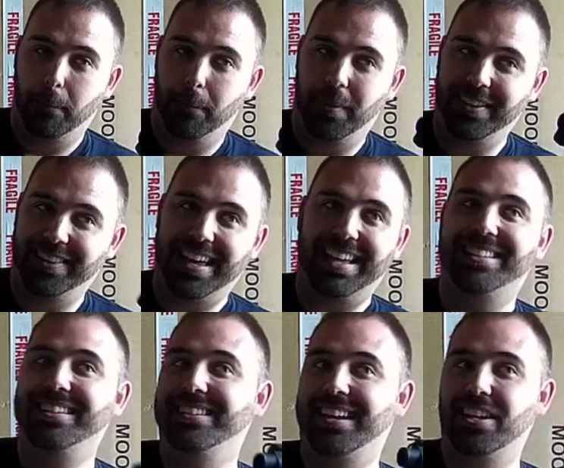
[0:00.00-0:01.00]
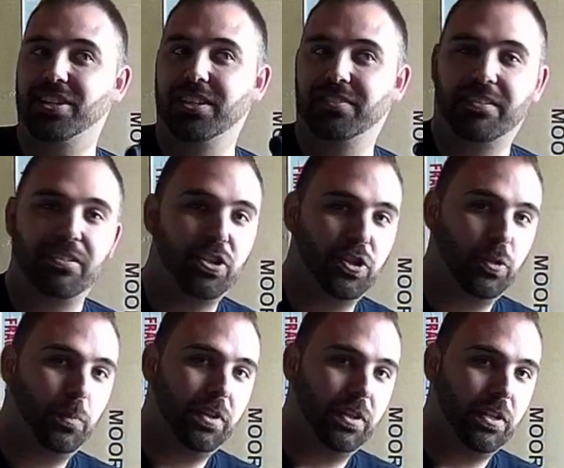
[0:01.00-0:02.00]
But that is actually a very
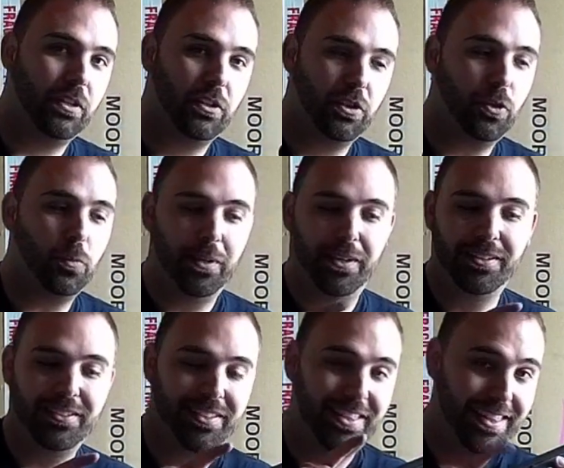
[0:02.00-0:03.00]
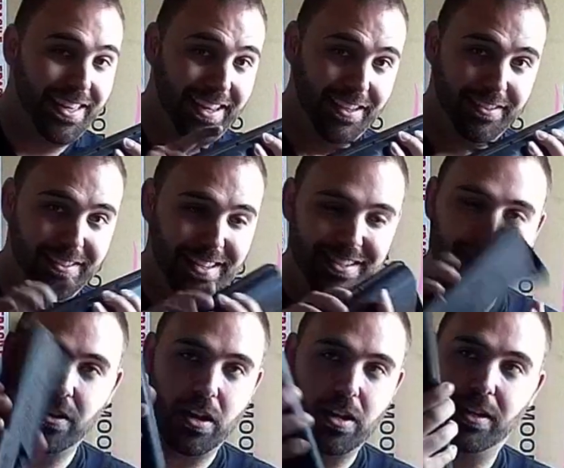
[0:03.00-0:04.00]
stupid thing to do, because this
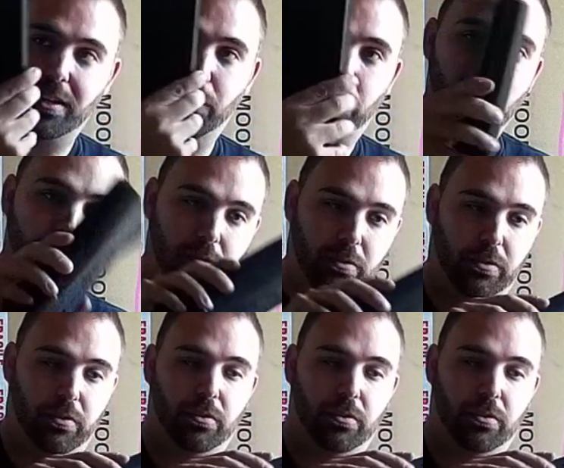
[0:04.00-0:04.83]
tiny little box